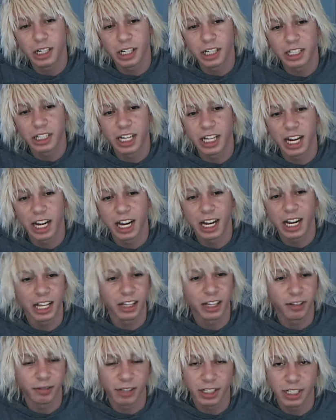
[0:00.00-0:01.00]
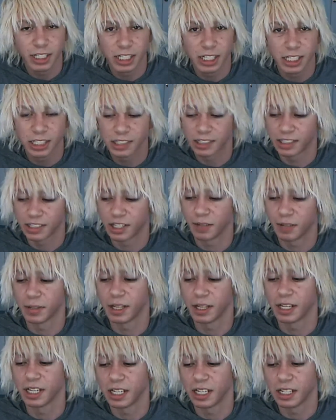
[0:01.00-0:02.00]
and she had like 3 kids or
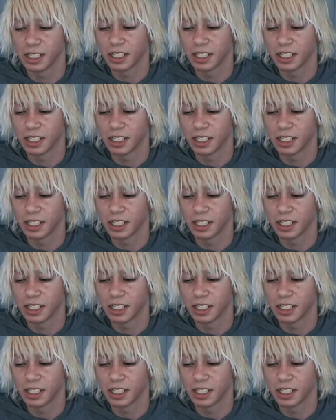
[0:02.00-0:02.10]
something.